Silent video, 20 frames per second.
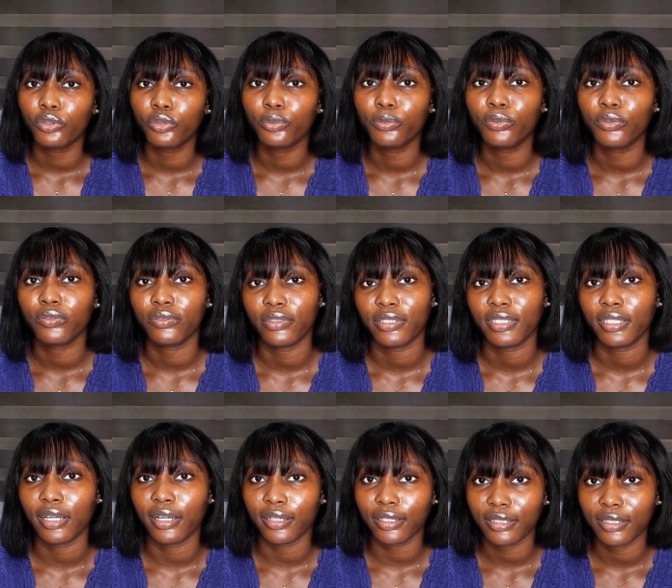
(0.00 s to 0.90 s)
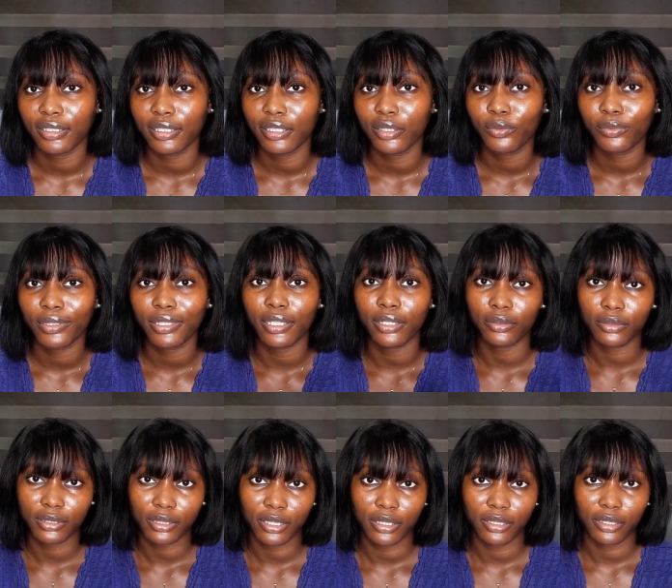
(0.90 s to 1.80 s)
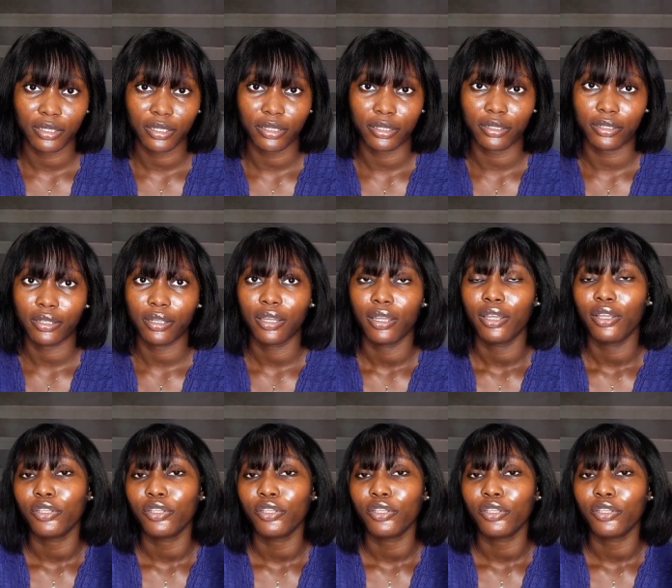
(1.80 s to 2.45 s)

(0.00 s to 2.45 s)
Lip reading: to prevent acne without skincare?